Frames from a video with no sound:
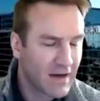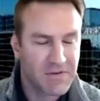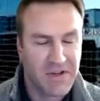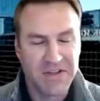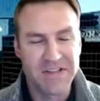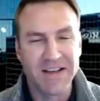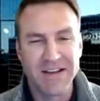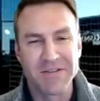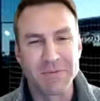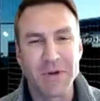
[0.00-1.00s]
I was actually
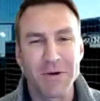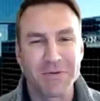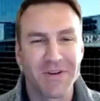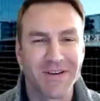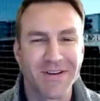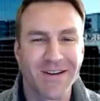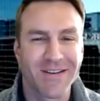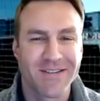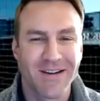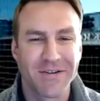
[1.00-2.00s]
taking some notes on
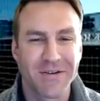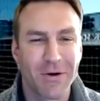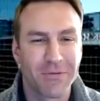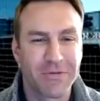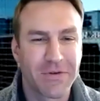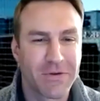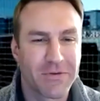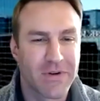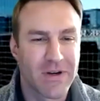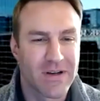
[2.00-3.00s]
your
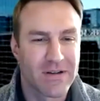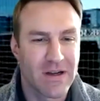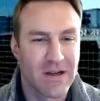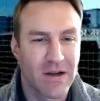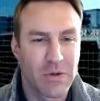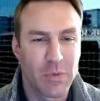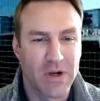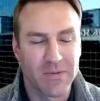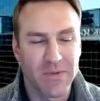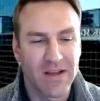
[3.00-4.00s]
overview of how you broke
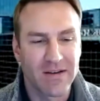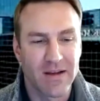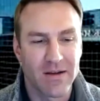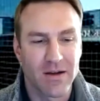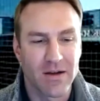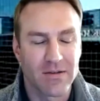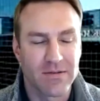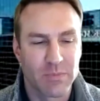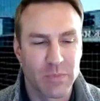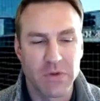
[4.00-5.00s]
some of
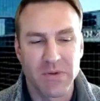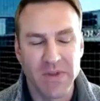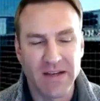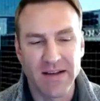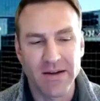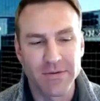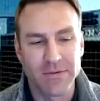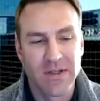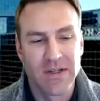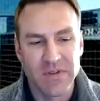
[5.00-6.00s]
that down.
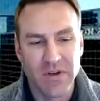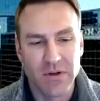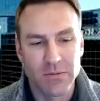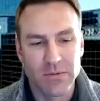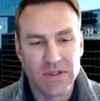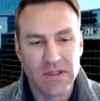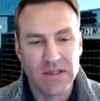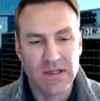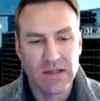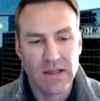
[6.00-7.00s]
So
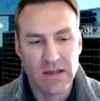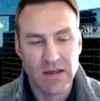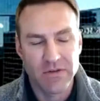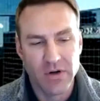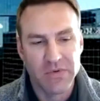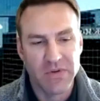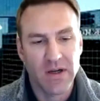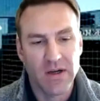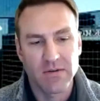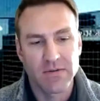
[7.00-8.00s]
in terms
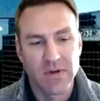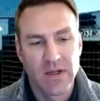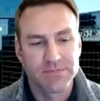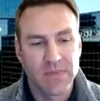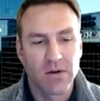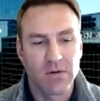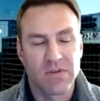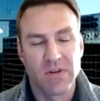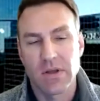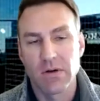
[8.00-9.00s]
of
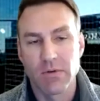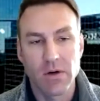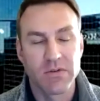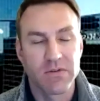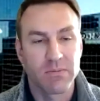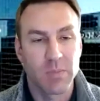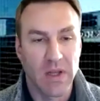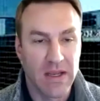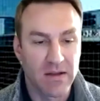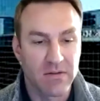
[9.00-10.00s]
Silicon Road's
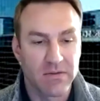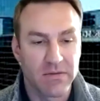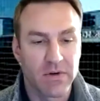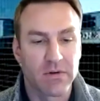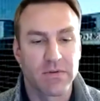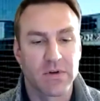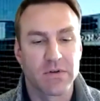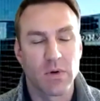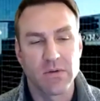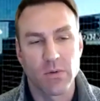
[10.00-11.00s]
plans for
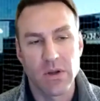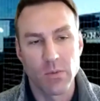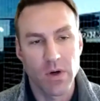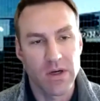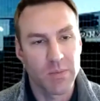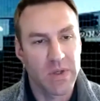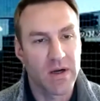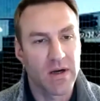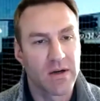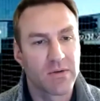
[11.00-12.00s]
2021 and
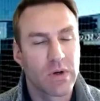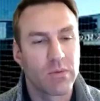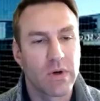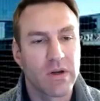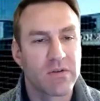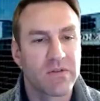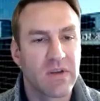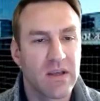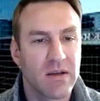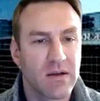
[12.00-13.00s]
beyond, where do you
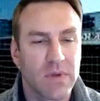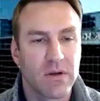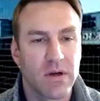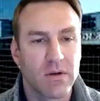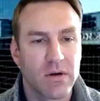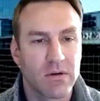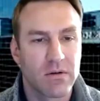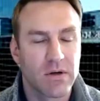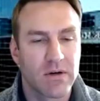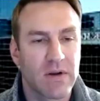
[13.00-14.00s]
see
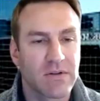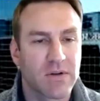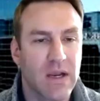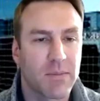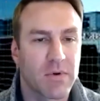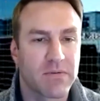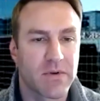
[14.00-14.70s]
your venture capital